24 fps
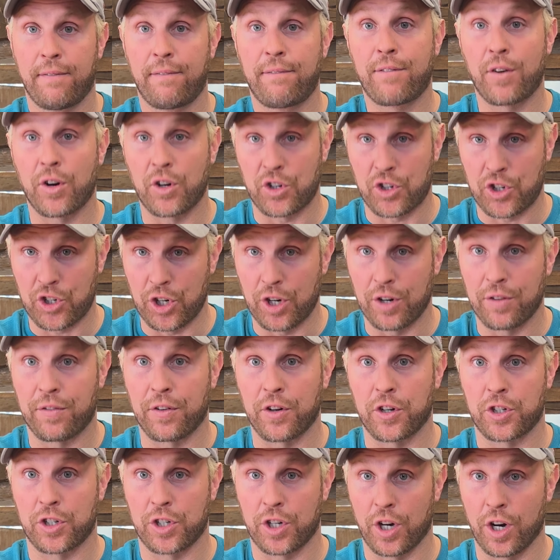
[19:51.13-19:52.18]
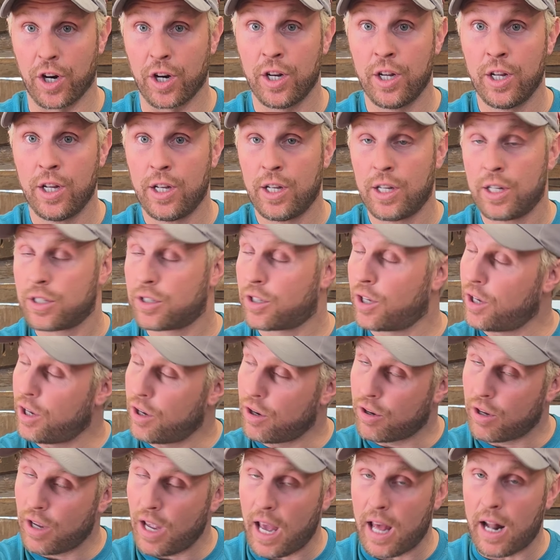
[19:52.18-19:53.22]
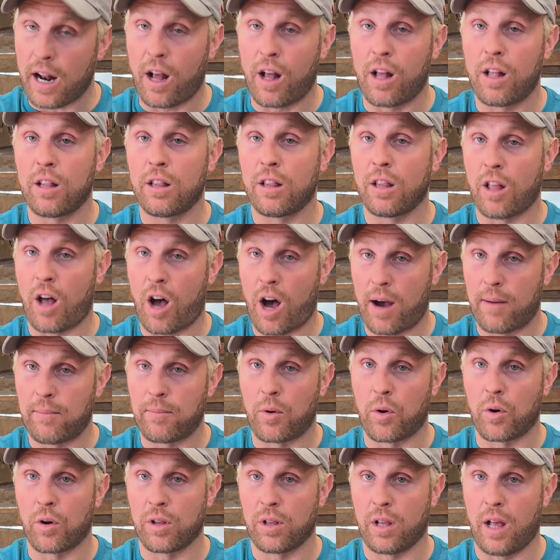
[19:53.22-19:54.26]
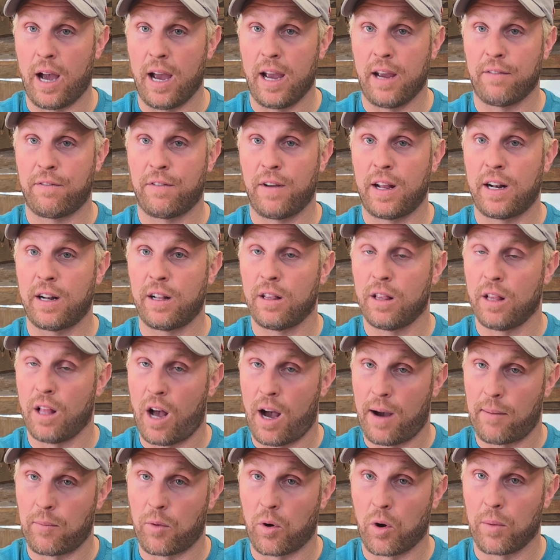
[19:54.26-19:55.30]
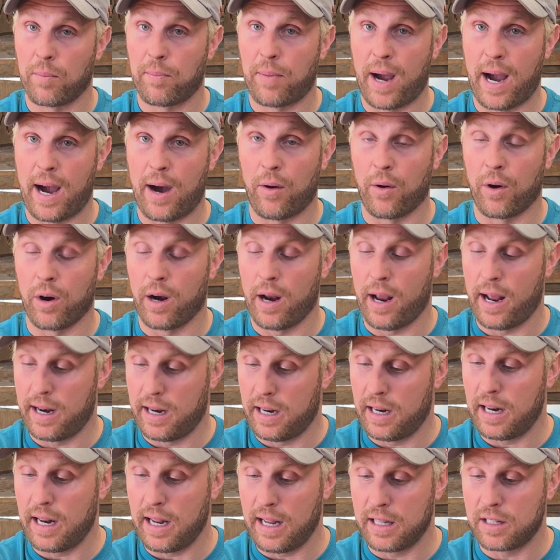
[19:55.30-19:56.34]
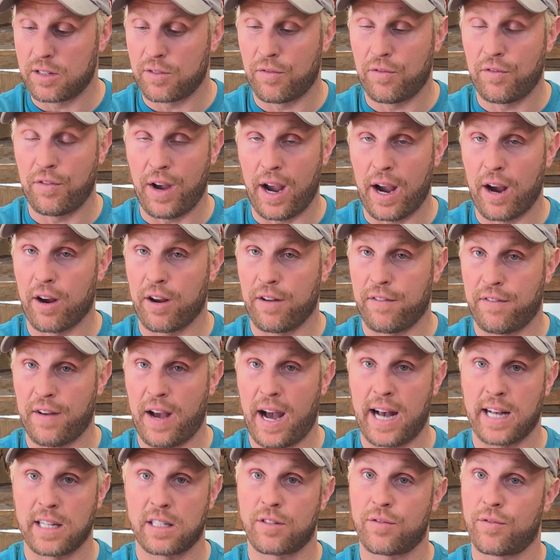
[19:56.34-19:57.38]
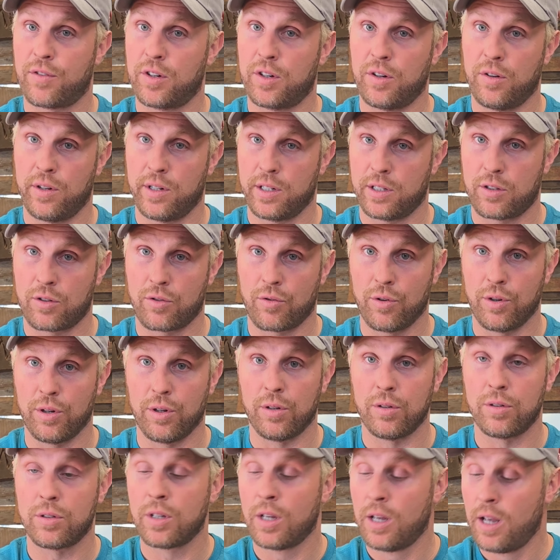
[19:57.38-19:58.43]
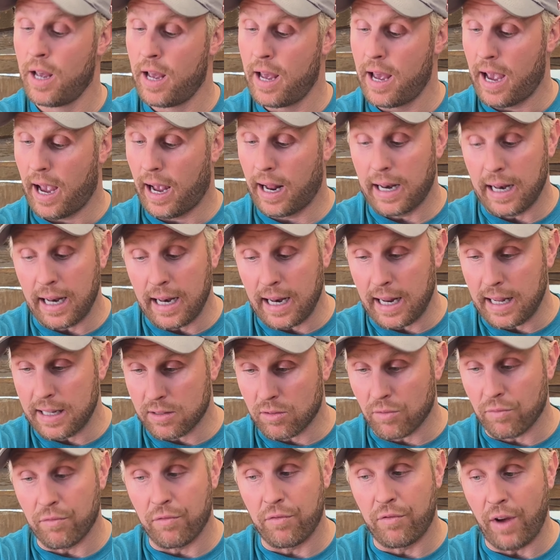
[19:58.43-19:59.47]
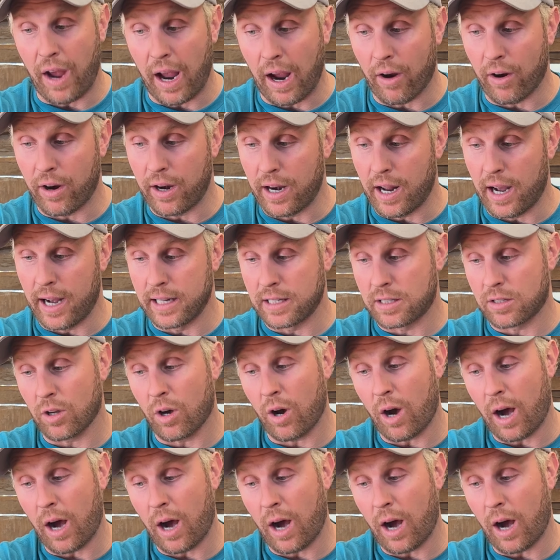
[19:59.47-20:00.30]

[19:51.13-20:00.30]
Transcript: for sure for sure so you get a lot more life and a lot more power and it is very fast for doing screws and it is very nice so